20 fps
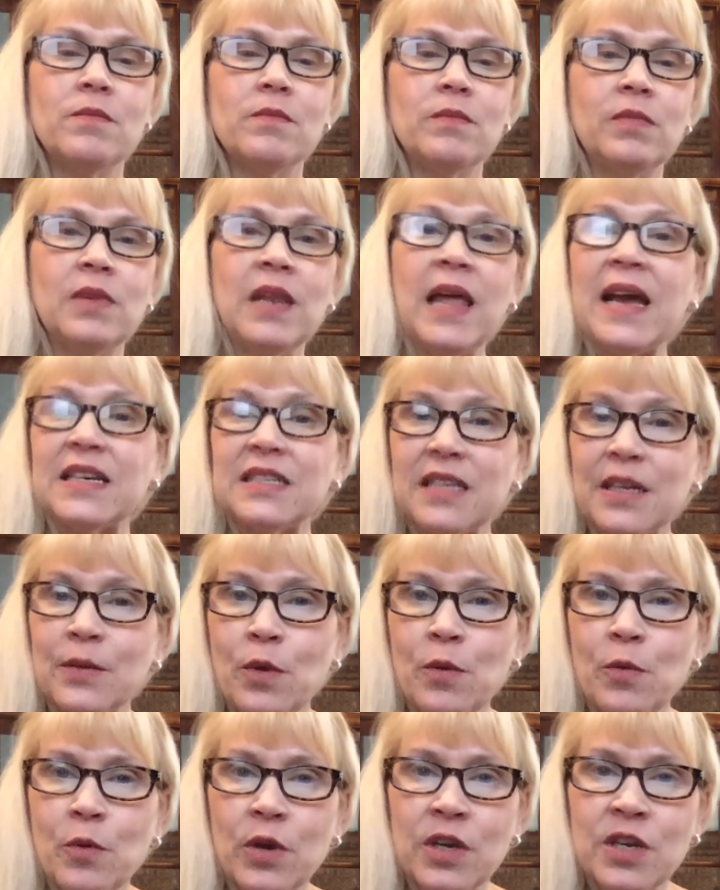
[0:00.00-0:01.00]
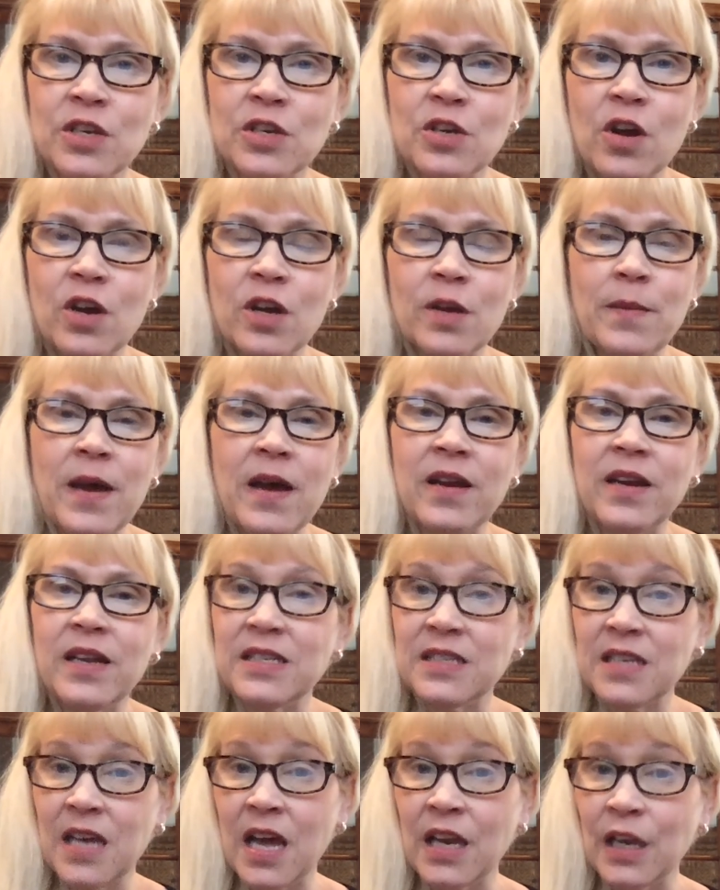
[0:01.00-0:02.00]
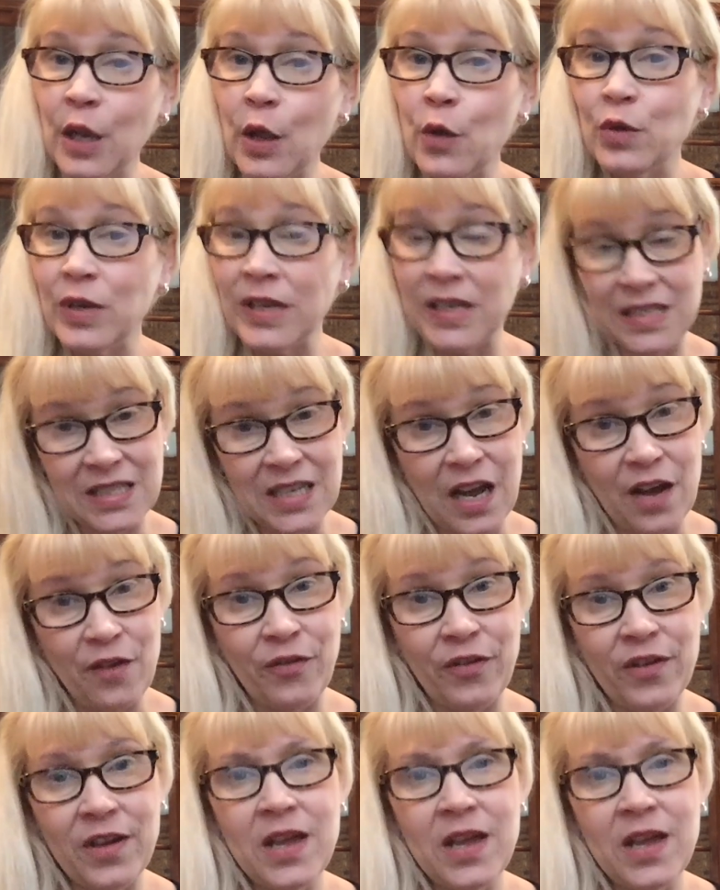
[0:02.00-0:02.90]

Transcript: Lastly, what we're going to talk about is unloading stuff.